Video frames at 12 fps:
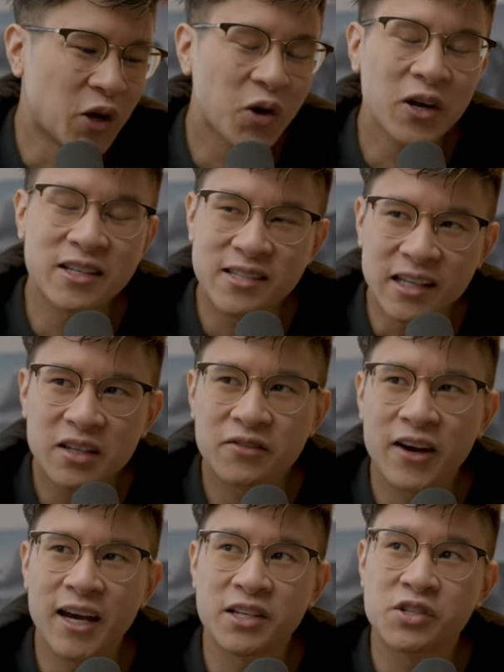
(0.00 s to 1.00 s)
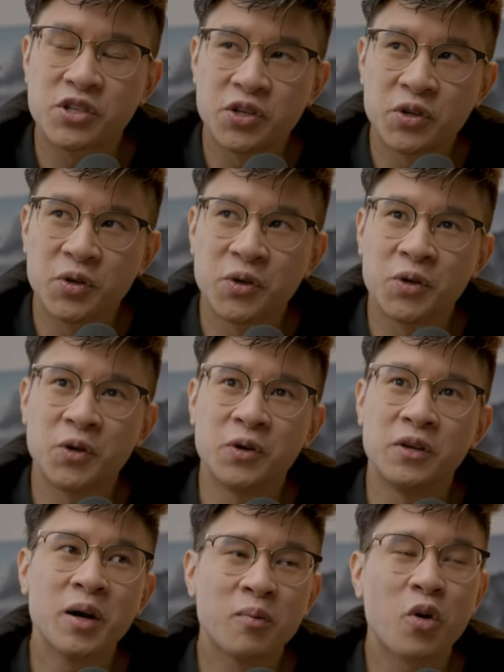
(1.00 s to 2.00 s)
You're incentivized to
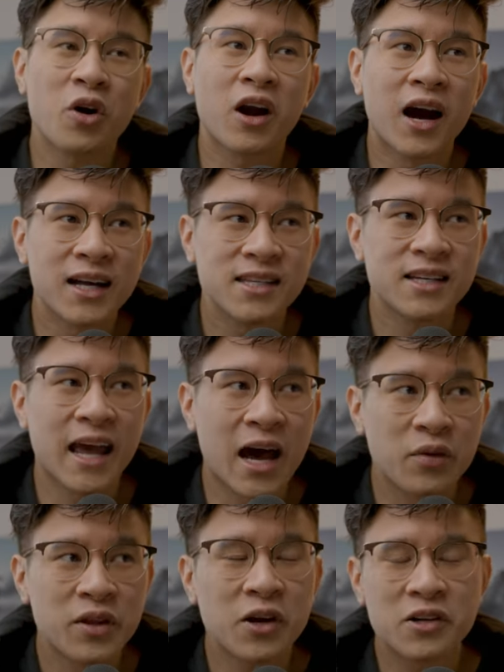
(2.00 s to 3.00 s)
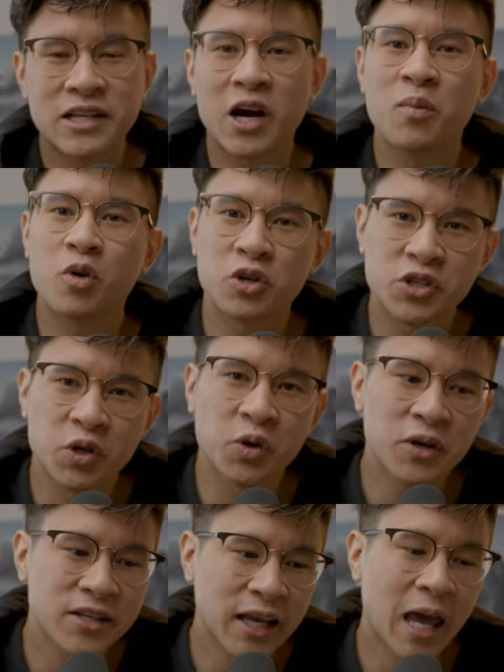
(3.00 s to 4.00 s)
put more content out there, tell more
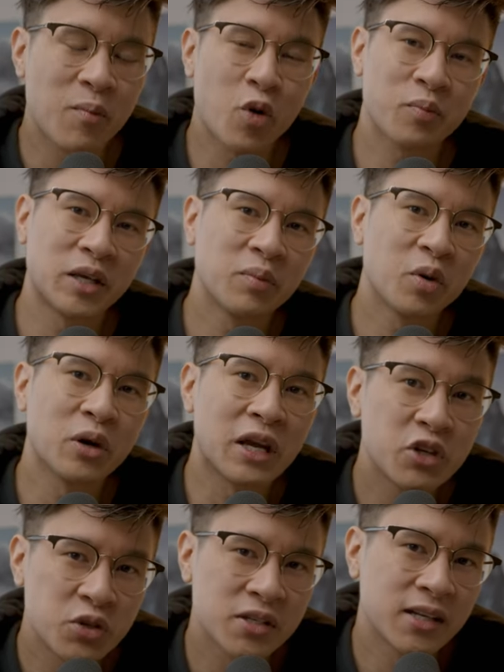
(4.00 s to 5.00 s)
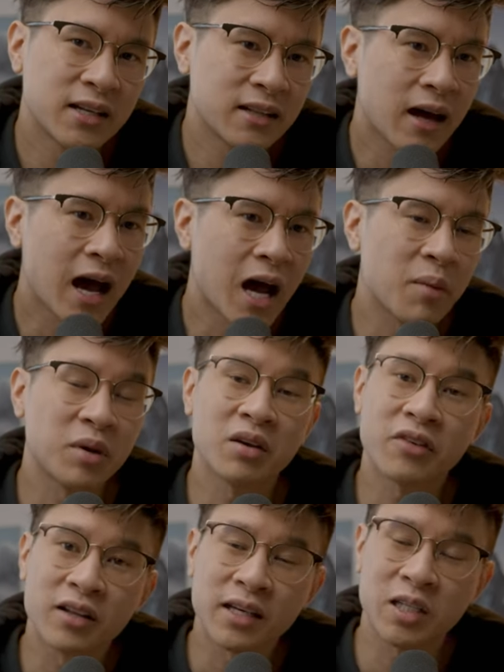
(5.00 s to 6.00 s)
stories, and get more people interested in the hobby
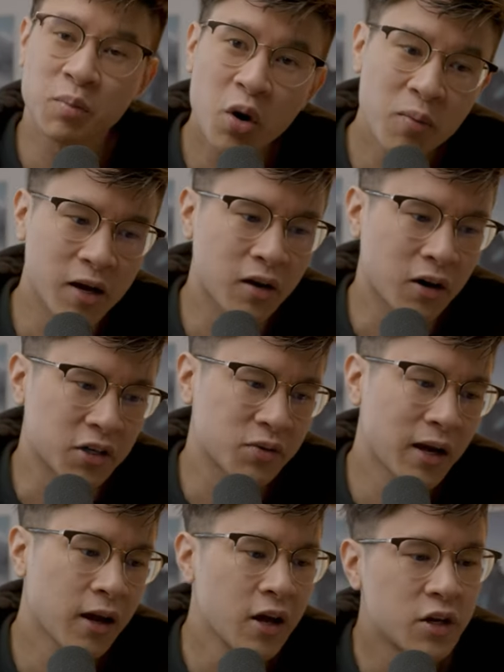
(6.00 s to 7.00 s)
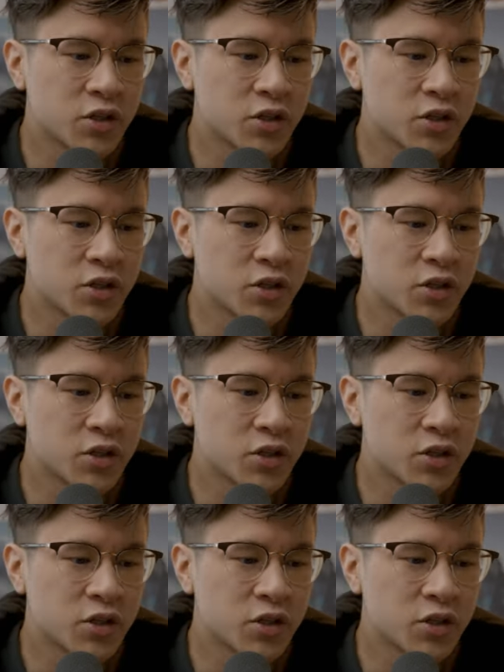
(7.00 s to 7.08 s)
of collecting Pokemon cards, right?